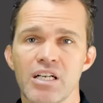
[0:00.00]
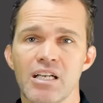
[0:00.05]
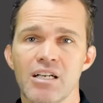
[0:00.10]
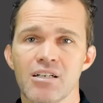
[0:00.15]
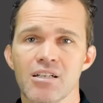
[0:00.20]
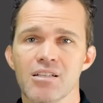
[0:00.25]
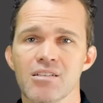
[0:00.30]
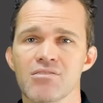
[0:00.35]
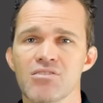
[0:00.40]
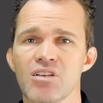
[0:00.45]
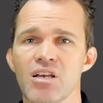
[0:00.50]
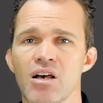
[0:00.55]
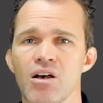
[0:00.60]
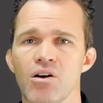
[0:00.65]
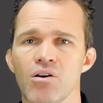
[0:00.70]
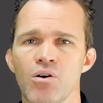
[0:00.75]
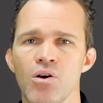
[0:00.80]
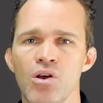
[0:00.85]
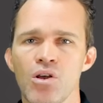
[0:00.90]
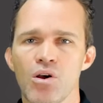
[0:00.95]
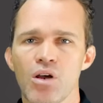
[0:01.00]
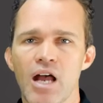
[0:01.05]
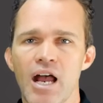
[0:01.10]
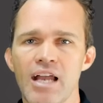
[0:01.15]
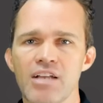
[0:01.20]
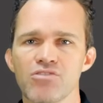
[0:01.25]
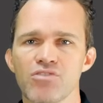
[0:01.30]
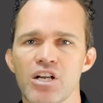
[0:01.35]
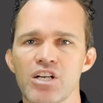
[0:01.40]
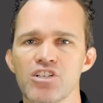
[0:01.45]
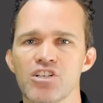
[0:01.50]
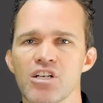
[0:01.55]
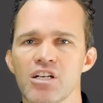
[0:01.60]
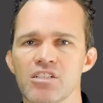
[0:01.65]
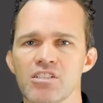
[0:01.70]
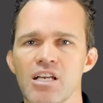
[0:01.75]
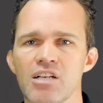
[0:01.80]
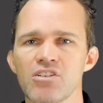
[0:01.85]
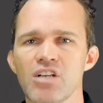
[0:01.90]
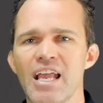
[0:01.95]
into the cell, hydration,
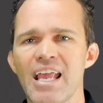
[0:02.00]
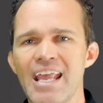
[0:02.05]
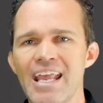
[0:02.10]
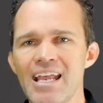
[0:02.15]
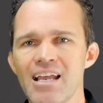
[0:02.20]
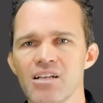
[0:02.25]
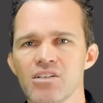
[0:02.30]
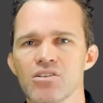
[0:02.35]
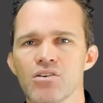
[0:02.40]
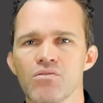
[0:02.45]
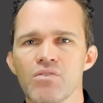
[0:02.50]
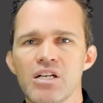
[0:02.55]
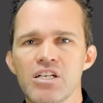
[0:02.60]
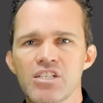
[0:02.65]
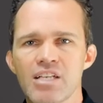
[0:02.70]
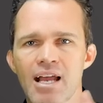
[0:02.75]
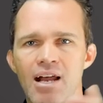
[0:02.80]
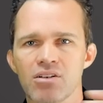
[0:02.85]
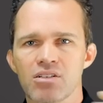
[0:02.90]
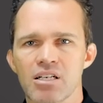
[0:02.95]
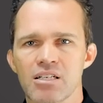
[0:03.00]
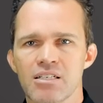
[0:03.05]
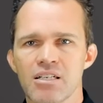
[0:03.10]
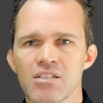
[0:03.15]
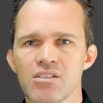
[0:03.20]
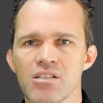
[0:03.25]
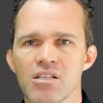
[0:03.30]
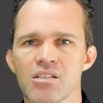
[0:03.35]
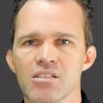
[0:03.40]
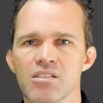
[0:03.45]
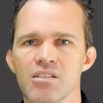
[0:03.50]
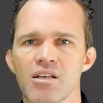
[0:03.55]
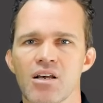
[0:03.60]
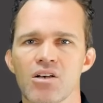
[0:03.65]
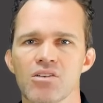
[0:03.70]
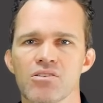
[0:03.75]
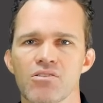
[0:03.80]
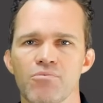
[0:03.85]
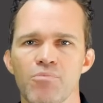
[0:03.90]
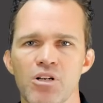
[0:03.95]
etc., and to reach out to distant
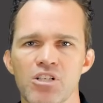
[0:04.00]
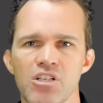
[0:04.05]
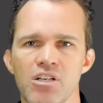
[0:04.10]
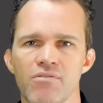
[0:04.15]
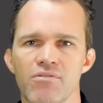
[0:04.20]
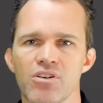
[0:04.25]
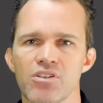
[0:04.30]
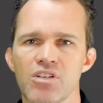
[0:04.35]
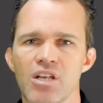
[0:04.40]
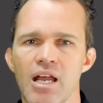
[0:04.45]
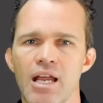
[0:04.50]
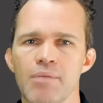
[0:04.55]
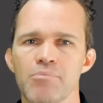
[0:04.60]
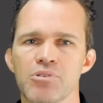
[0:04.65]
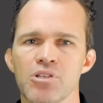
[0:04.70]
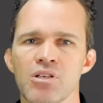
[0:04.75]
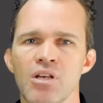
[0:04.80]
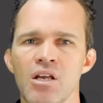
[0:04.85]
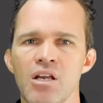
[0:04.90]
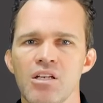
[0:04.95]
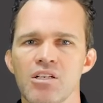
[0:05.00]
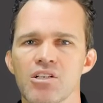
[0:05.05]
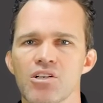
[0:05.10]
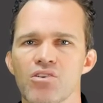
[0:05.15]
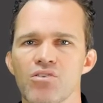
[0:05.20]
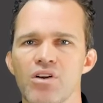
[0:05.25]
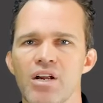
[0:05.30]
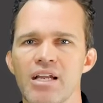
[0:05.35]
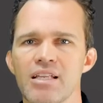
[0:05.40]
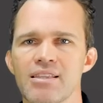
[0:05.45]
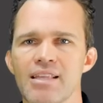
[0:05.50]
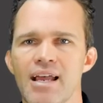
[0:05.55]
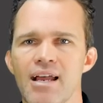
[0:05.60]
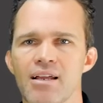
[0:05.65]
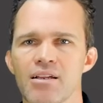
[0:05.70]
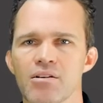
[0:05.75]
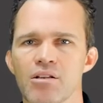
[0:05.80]
cells of much different types to create that